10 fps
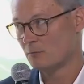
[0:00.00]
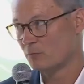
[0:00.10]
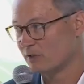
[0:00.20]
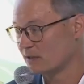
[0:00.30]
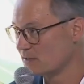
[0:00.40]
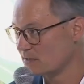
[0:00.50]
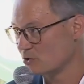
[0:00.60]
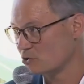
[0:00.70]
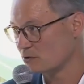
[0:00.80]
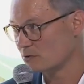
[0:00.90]

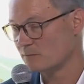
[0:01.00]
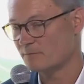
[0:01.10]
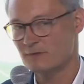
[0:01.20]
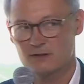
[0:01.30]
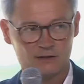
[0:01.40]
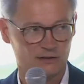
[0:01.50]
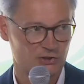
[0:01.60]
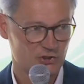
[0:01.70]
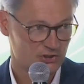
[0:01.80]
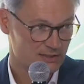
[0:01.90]
Modernization,
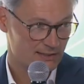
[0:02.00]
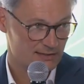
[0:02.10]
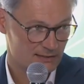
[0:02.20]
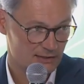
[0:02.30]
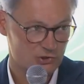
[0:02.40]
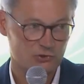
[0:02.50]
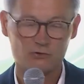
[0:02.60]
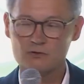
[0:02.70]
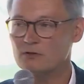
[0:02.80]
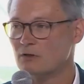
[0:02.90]

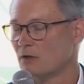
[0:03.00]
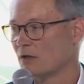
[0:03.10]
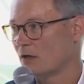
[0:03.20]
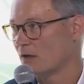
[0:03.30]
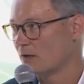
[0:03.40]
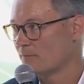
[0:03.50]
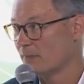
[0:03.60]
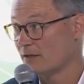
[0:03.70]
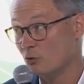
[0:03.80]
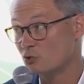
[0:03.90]
digitalization,
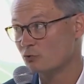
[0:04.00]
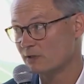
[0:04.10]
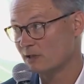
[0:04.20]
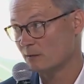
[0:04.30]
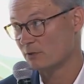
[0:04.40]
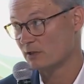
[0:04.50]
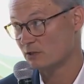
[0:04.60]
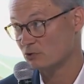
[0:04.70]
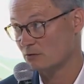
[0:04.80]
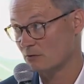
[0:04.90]
and also
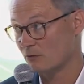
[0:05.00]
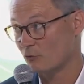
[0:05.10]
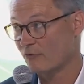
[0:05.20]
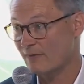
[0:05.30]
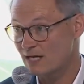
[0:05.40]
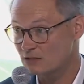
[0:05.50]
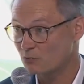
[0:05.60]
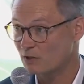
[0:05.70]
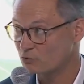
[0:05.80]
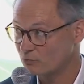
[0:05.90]
decarbonation. So that's
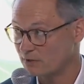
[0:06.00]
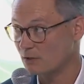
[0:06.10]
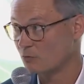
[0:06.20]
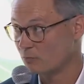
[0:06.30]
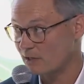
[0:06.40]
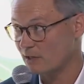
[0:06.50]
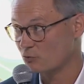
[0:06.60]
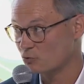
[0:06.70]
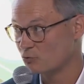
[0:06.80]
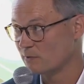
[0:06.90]
what we are
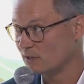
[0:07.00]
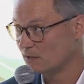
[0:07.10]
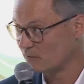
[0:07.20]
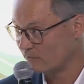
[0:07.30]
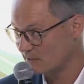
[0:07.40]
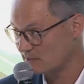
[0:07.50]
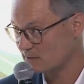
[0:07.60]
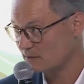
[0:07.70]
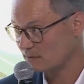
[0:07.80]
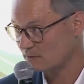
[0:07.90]
doing,
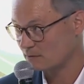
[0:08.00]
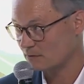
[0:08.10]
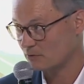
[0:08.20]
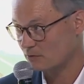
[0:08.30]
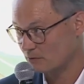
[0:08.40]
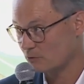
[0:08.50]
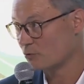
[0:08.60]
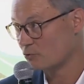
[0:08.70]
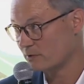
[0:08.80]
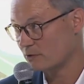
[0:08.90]
investing on our
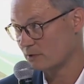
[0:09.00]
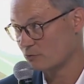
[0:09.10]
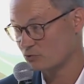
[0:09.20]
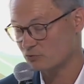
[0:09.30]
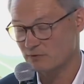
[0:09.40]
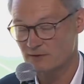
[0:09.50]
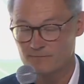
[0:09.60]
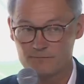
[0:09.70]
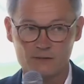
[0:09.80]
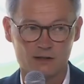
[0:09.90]
greener industry.
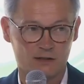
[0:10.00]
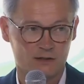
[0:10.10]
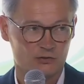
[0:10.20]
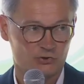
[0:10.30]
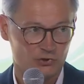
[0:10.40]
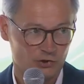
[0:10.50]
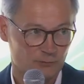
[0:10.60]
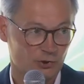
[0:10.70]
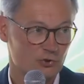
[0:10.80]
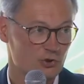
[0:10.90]

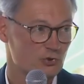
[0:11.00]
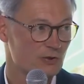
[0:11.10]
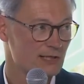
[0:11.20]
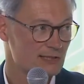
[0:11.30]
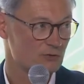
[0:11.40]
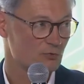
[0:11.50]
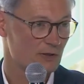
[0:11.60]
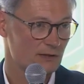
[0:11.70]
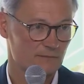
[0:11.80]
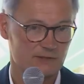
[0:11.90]
Third, but not the least
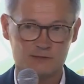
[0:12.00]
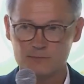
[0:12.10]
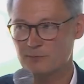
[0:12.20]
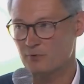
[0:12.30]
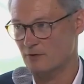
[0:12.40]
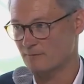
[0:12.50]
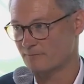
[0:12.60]
one, is people.